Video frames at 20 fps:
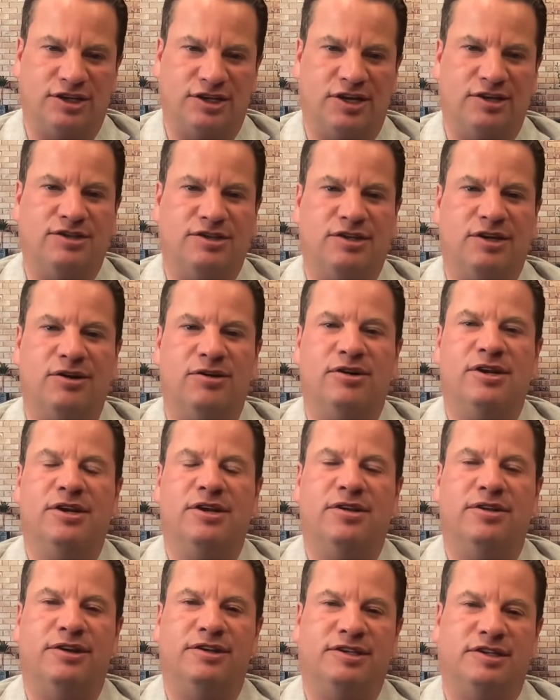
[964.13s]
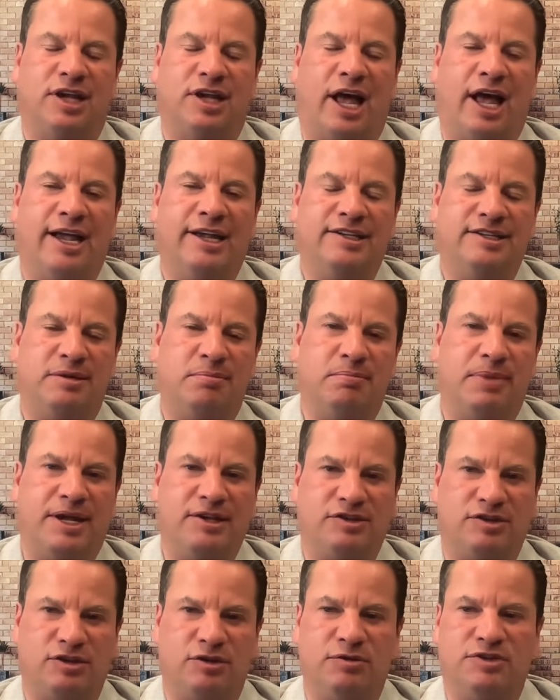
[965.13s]
And so there's this highest and
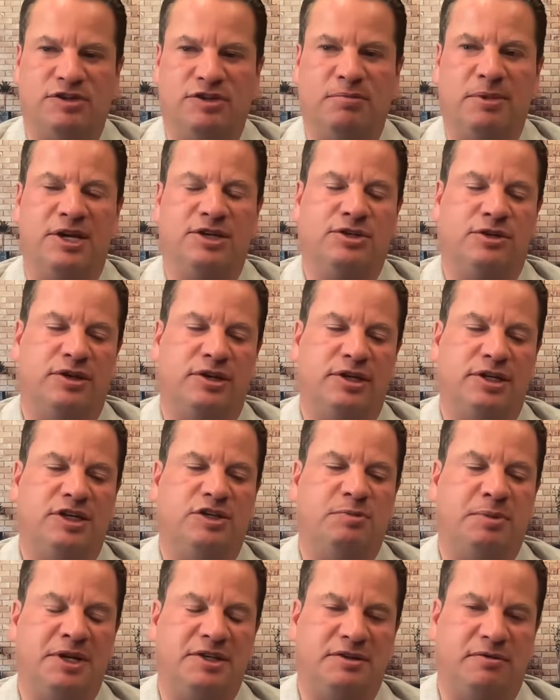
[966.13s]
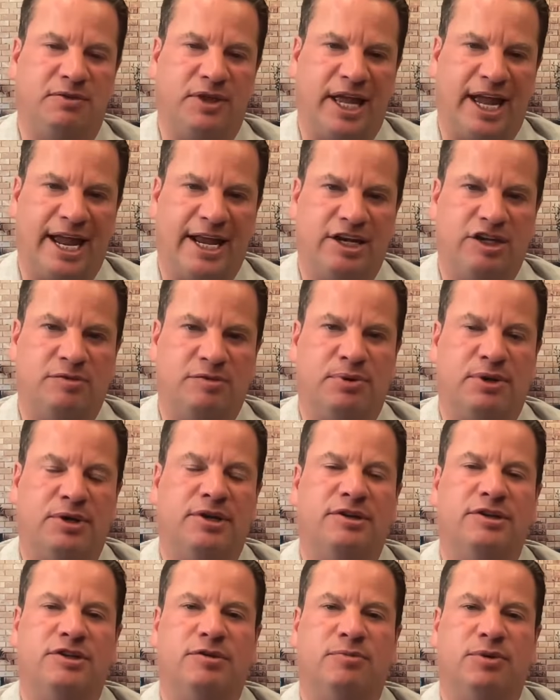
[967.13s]
best use to make sure that each piece of land is put
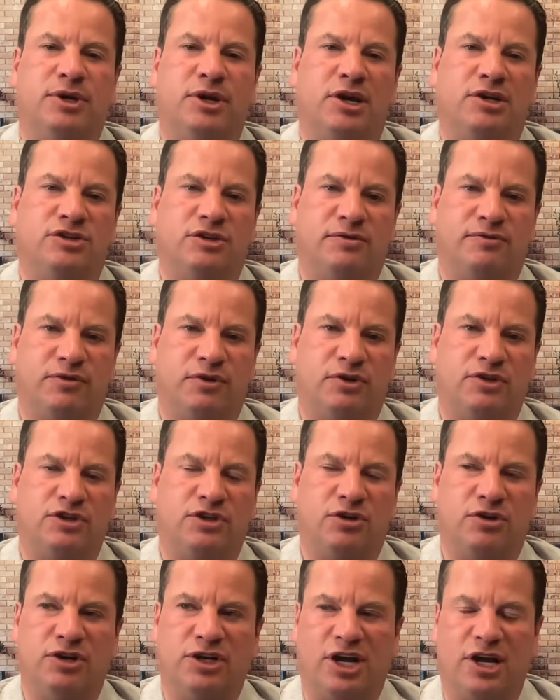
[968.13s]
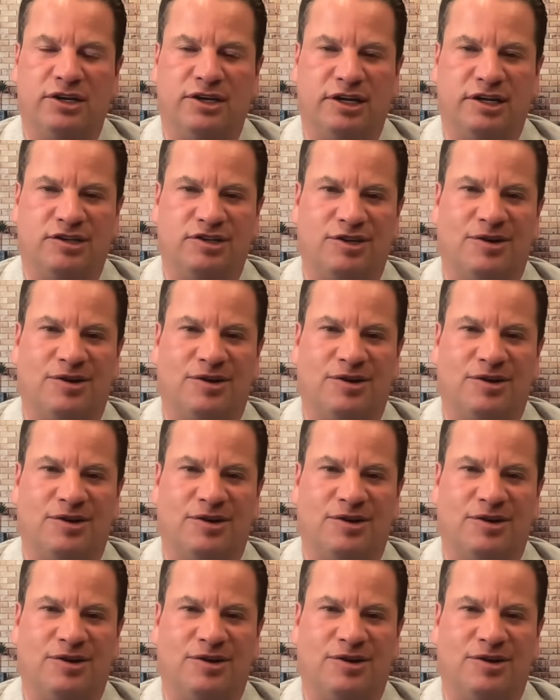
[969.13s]
into production for its current context.